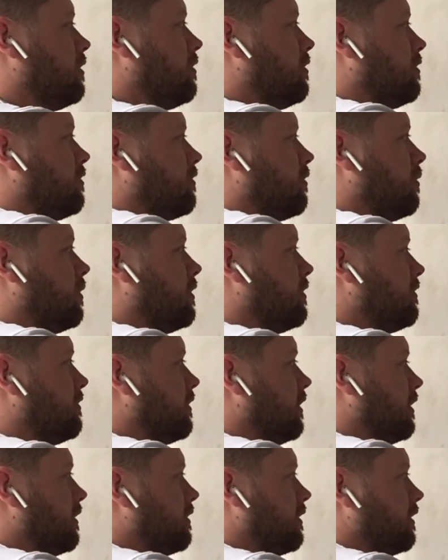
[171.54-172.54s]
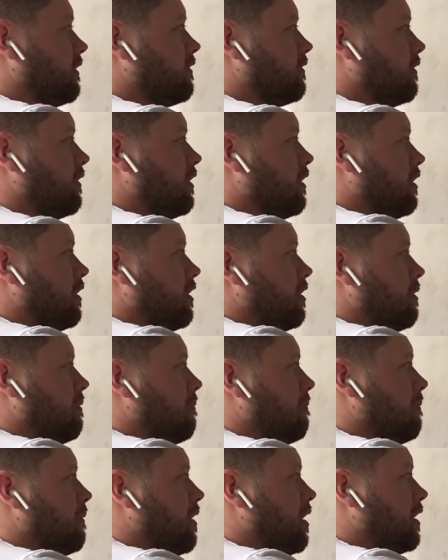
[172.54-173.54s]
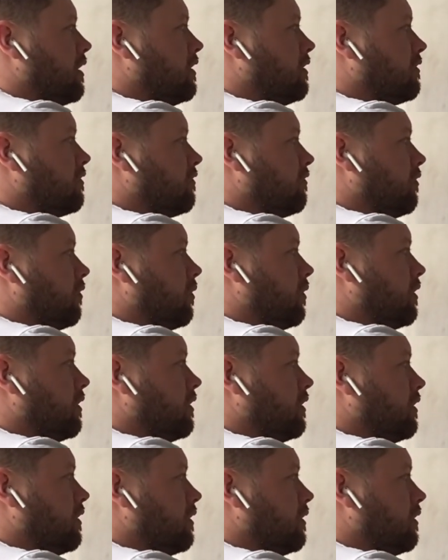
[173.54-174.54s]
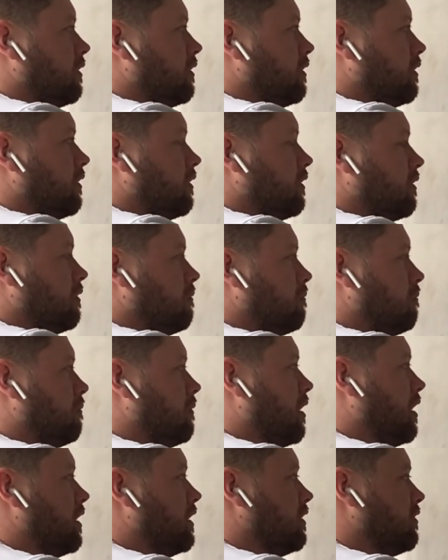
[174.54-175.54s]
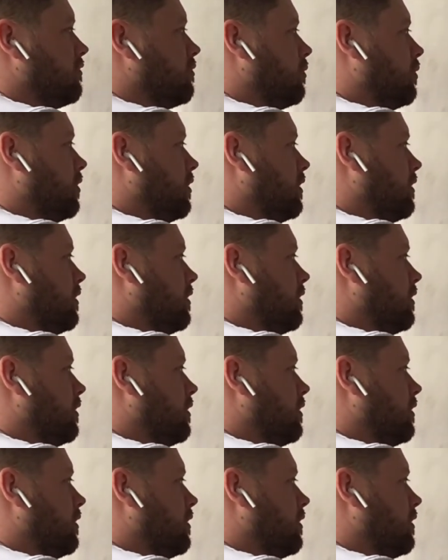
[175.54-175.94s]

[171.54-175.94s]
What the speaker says: So where is that? That's minus 4, minus 1.